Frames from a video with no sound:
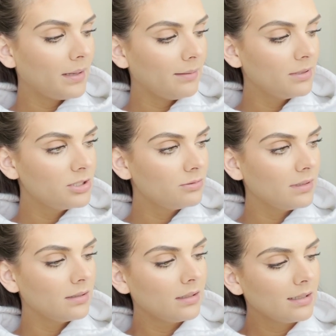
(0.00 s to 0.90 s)
I've been
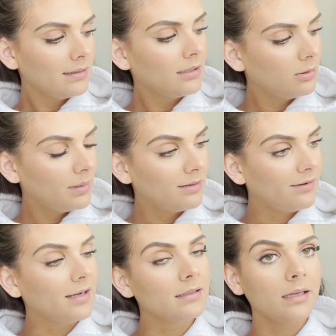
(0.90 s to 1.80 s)
doing like a little bit of
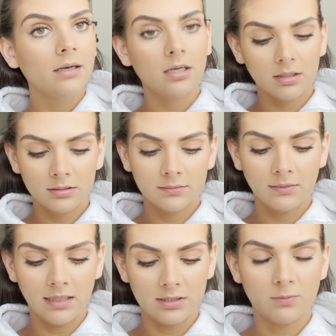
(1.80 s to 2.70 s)
highlighter,
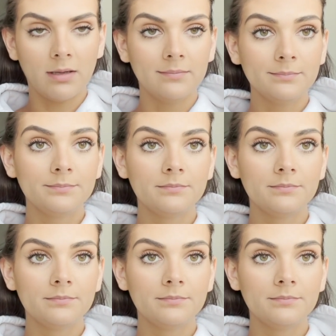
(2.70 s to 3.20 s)
this one,